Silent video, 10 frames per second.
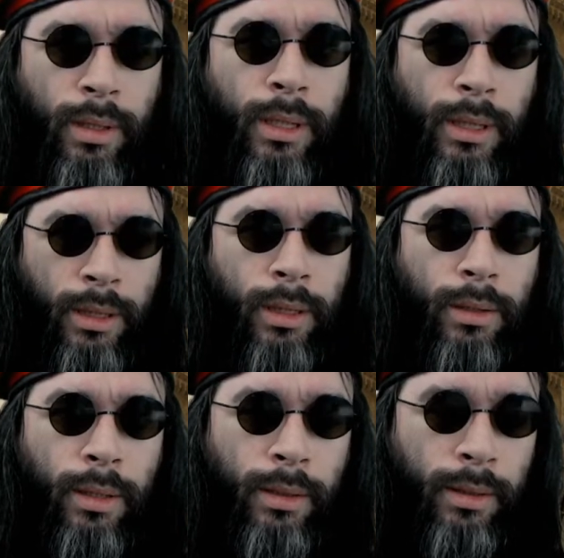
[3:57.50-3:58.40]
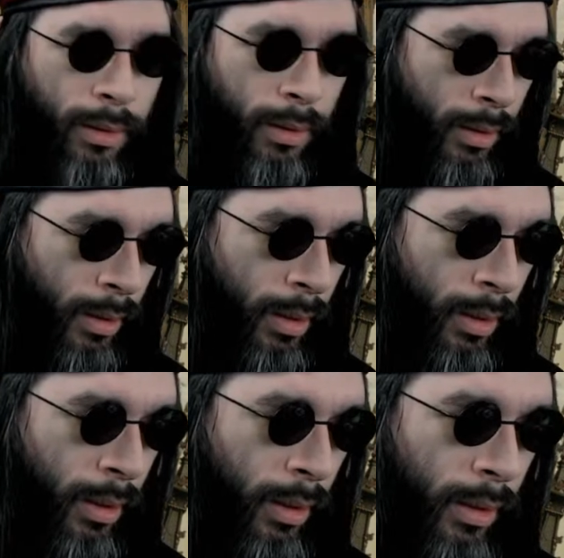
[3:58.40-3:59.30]
Good.
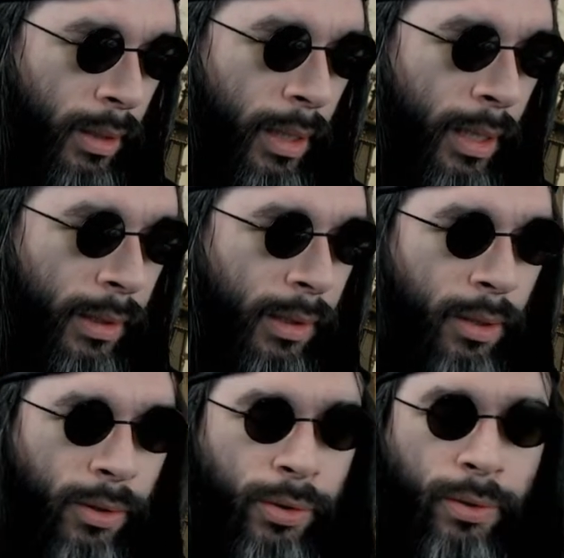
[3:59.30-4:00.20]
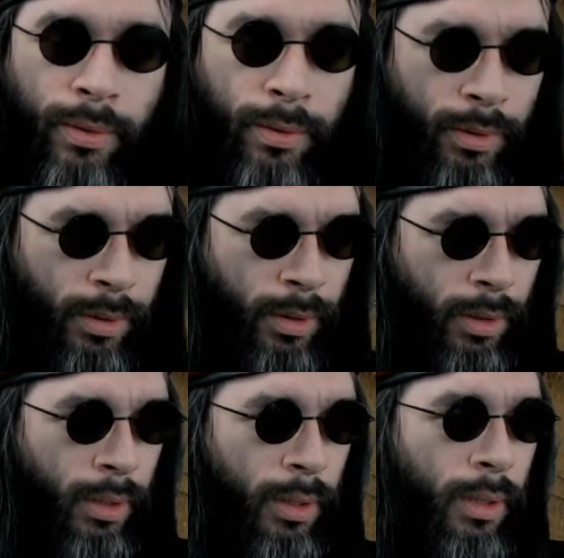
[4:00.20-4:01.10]
So, as usual,
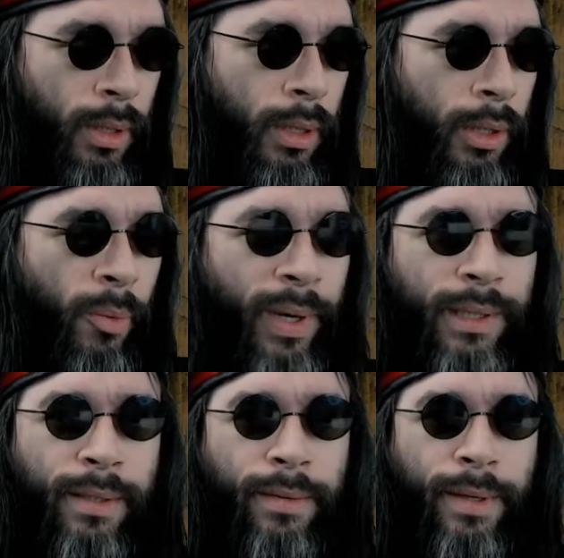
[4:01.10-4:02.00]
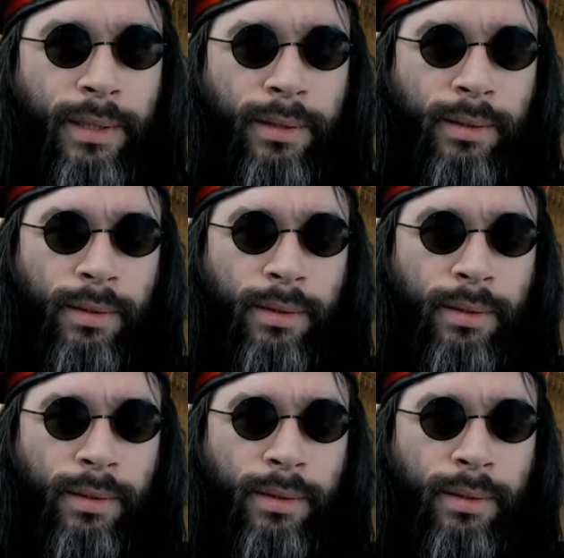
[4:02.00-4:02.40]
comments and things